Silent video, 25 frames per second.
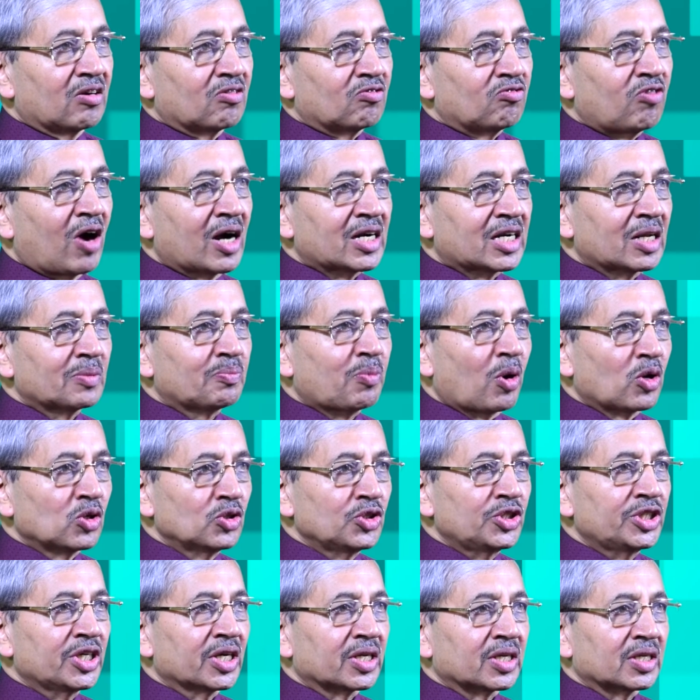water
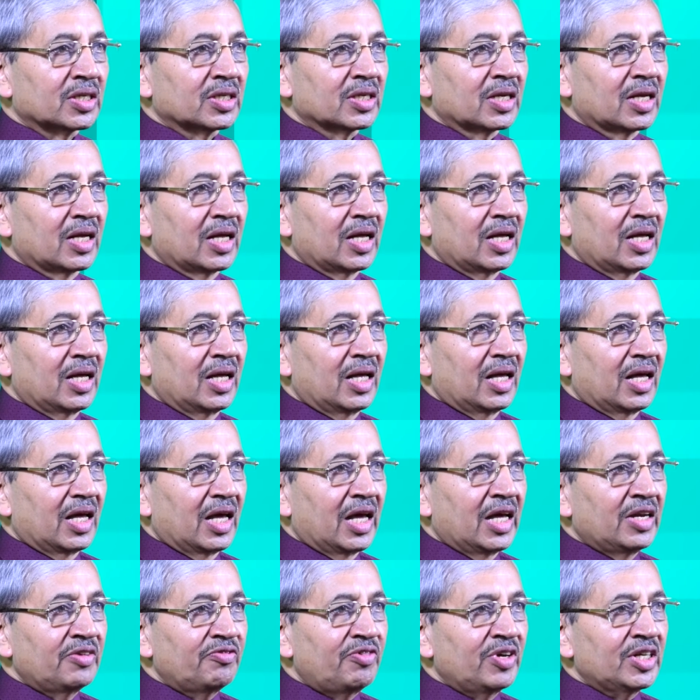pollution,
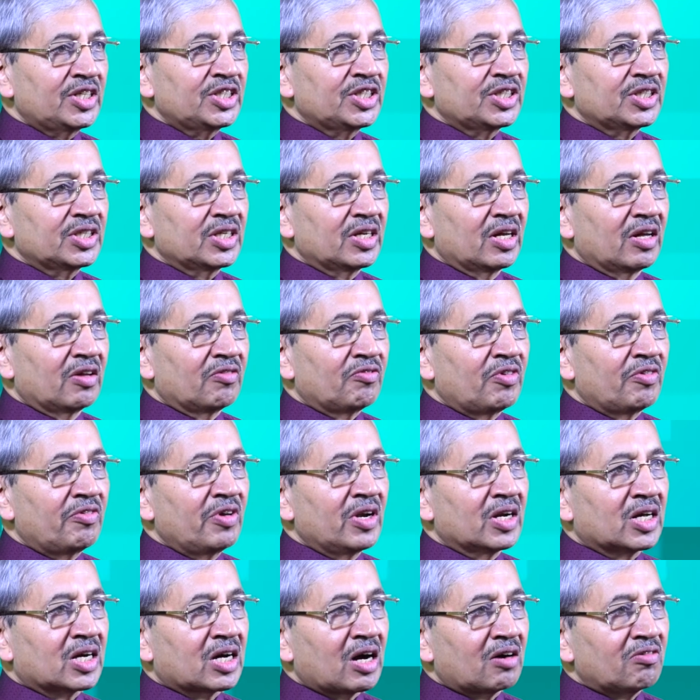in which we
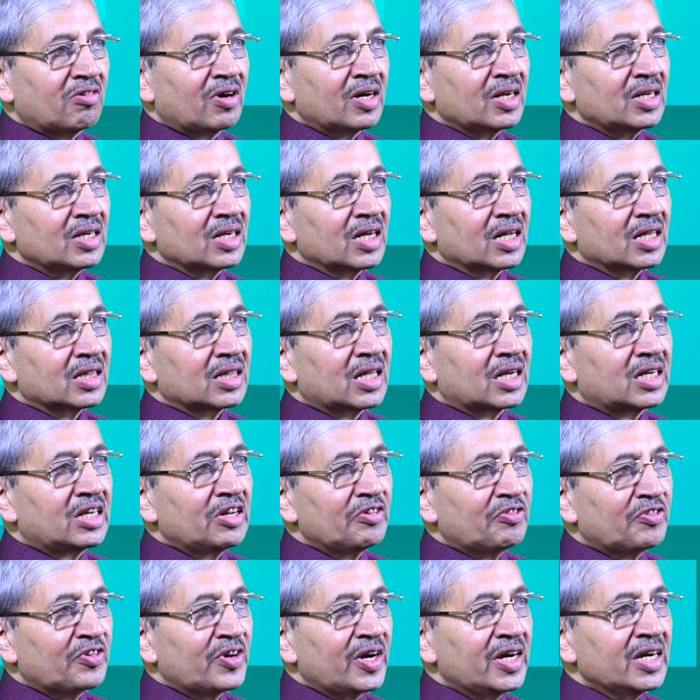will cover the
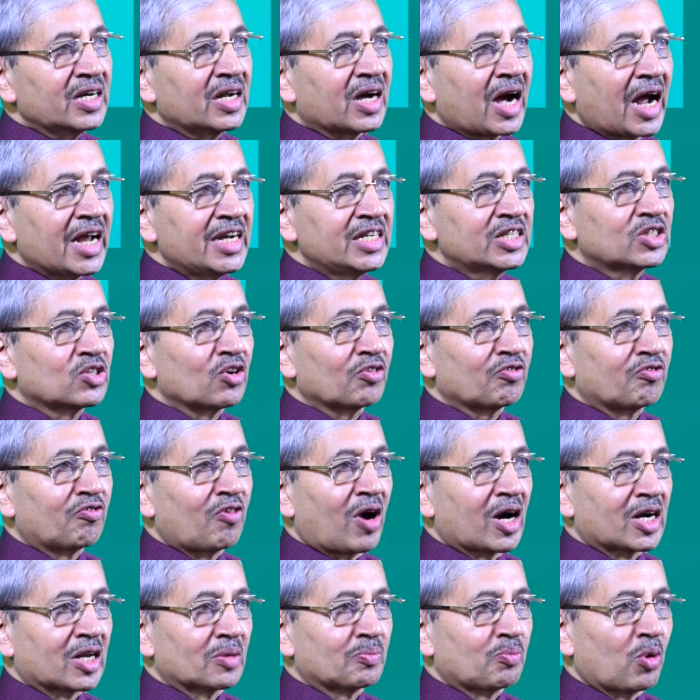different kinds of
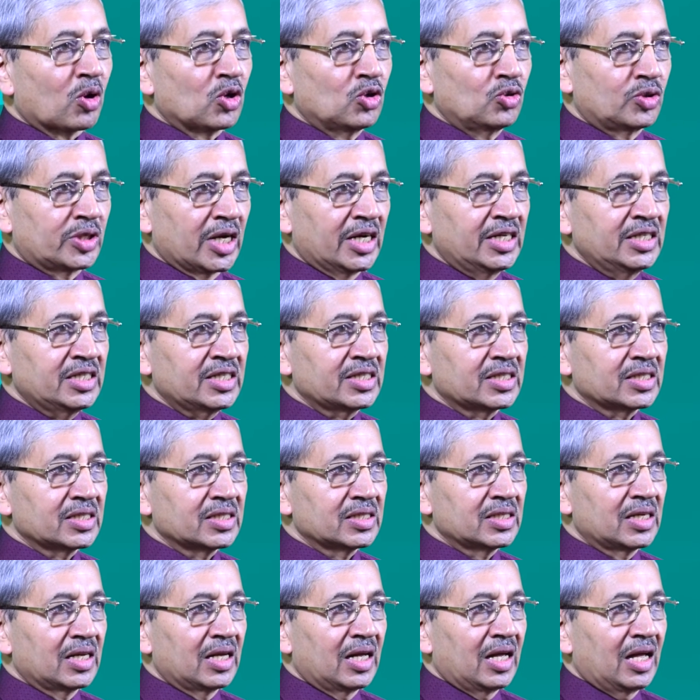water pollutants
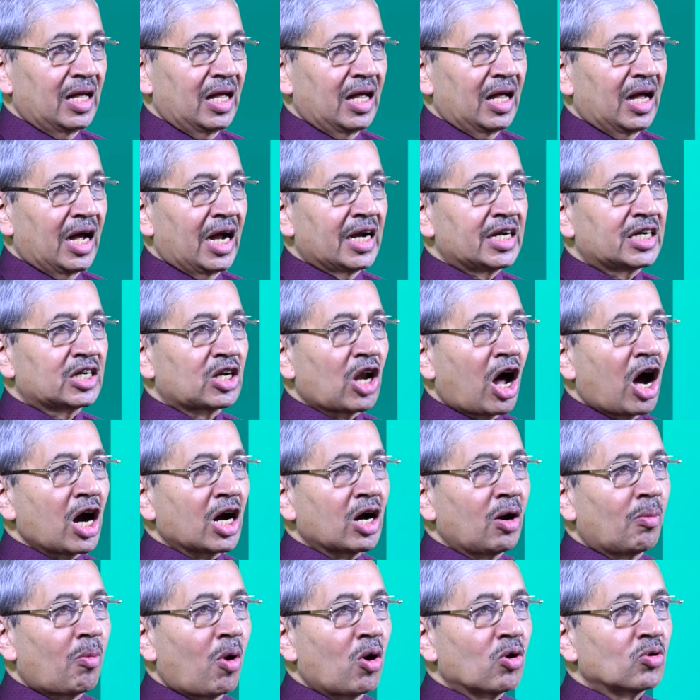and talk
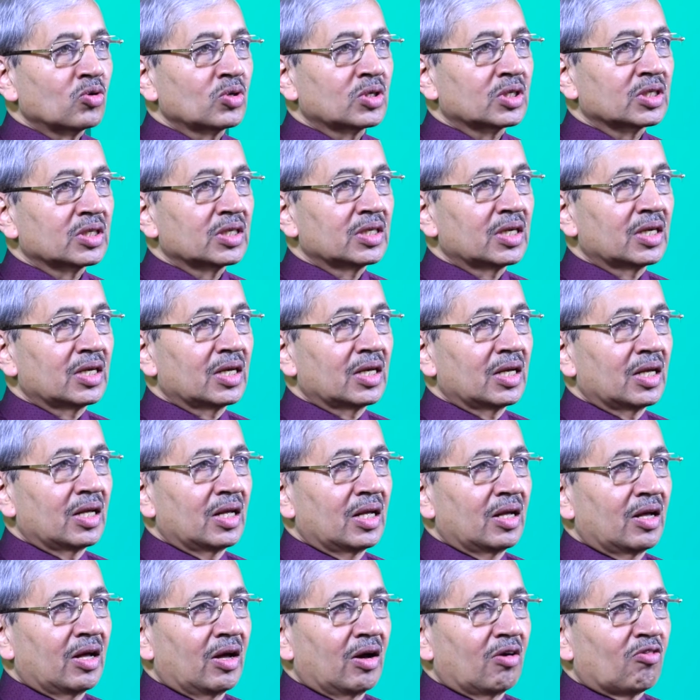about
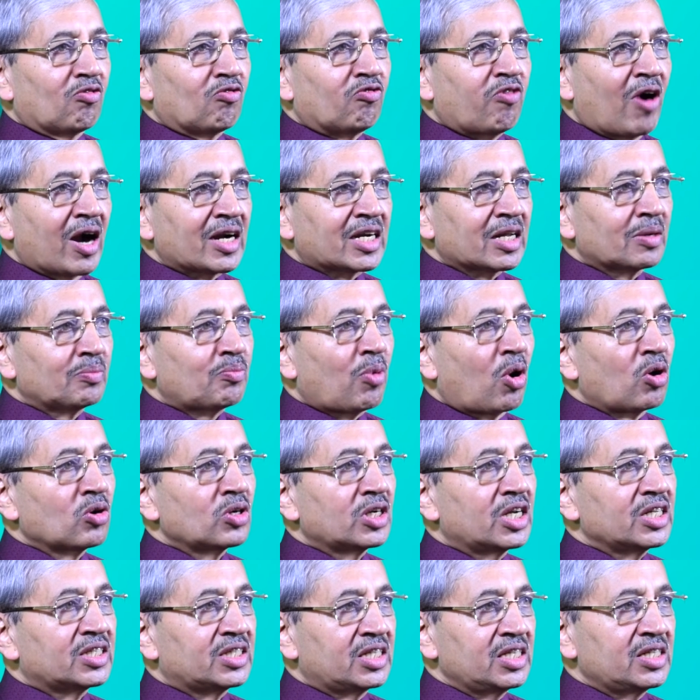waterborne
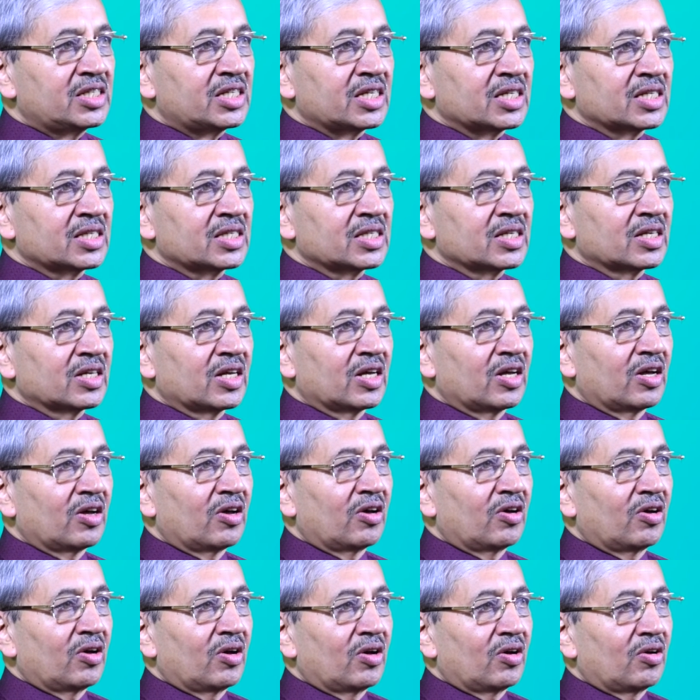diseases,
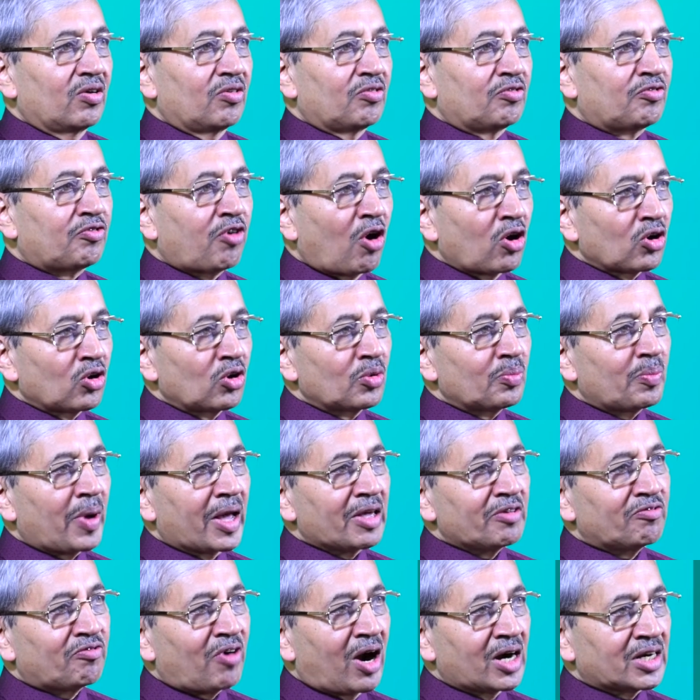followed
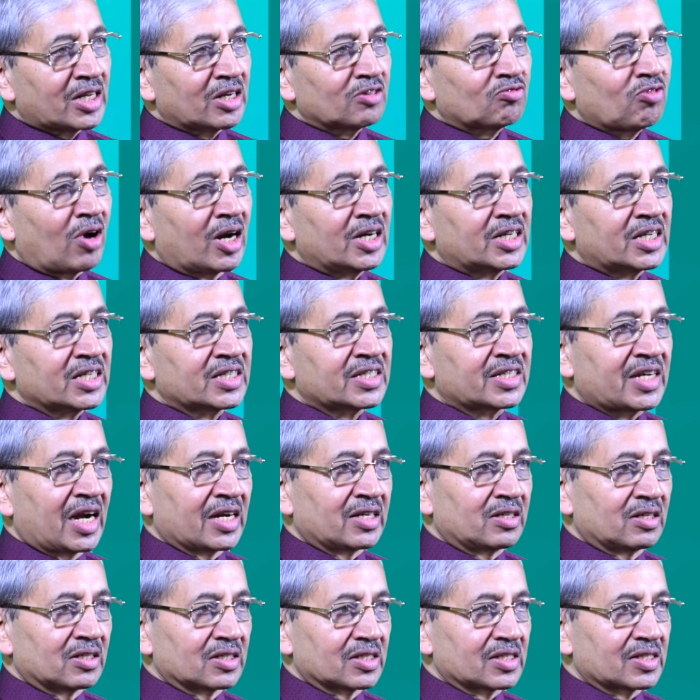by water quality
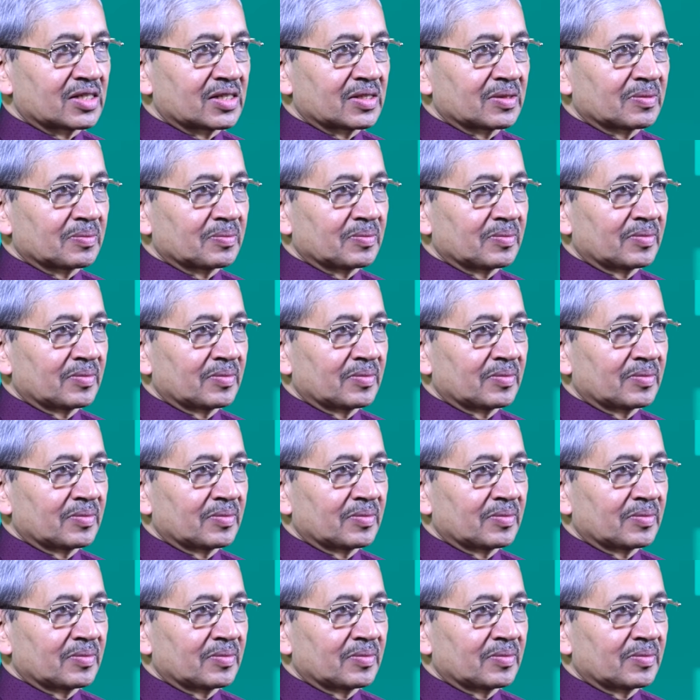standards.